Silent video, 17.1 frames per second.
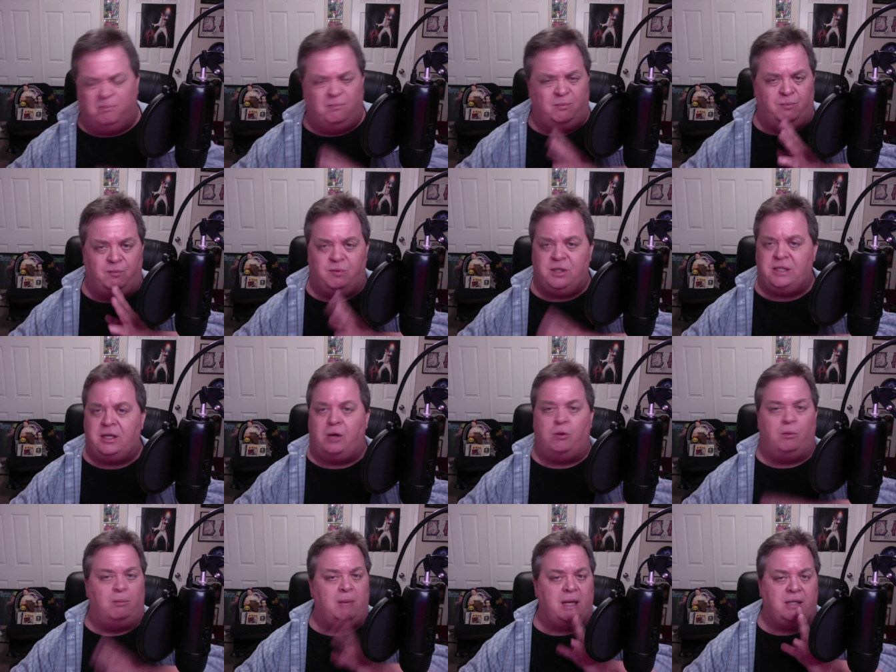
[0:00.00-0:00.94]
single
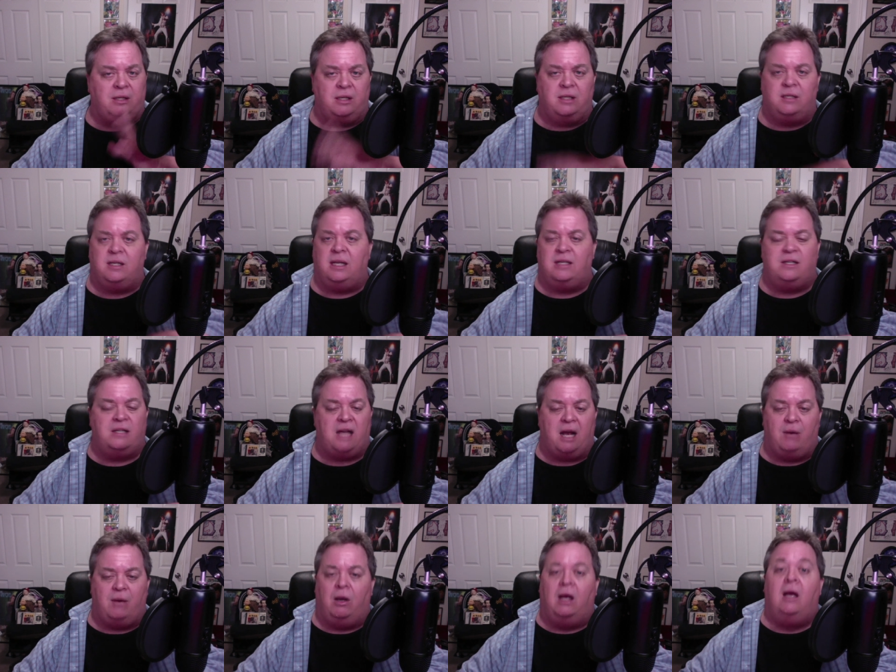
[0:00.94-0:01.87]
mixes,
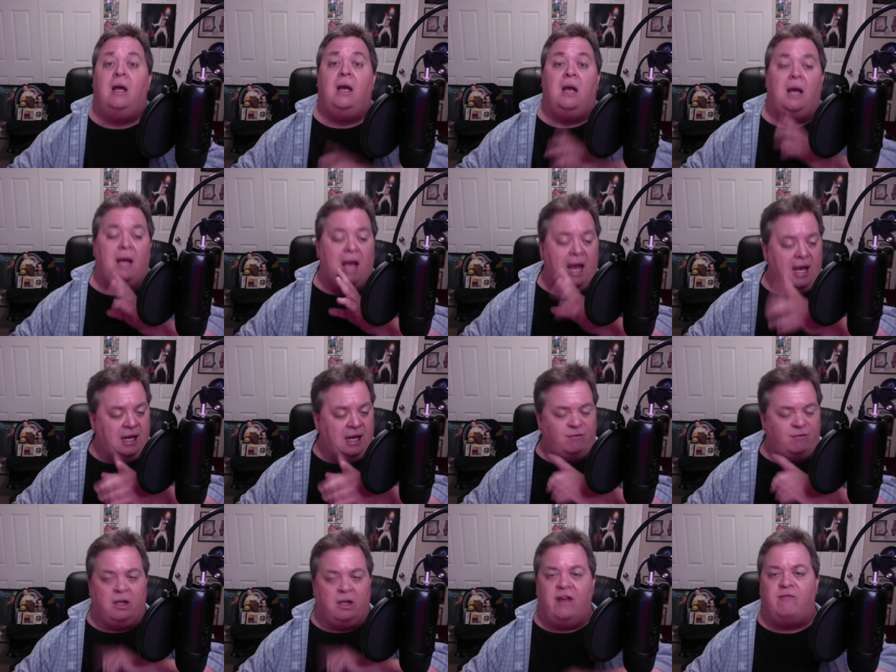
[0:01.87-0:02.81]
etc. And if you
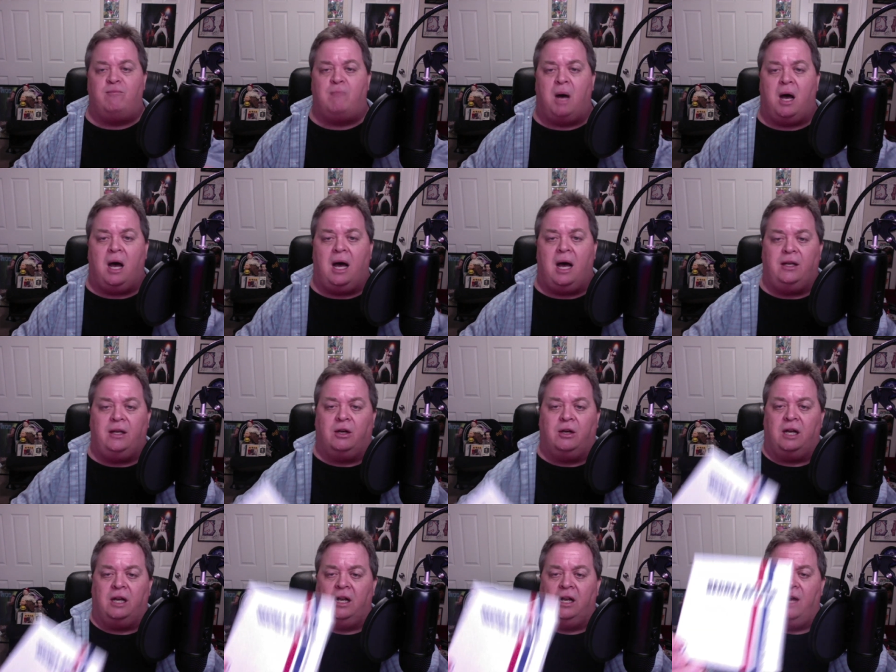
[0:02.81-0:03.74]
love mod, you're going to
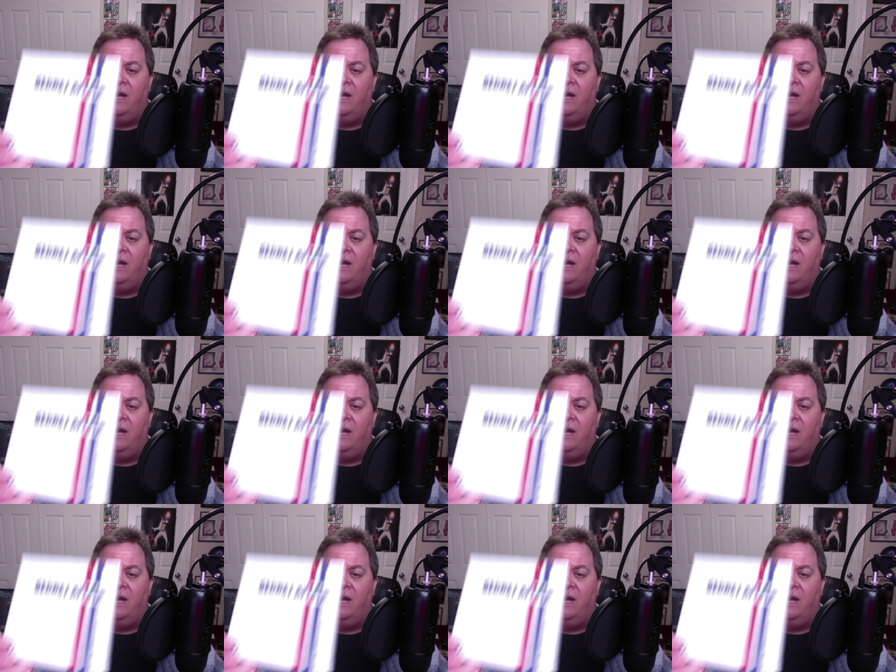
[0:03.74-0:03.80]
love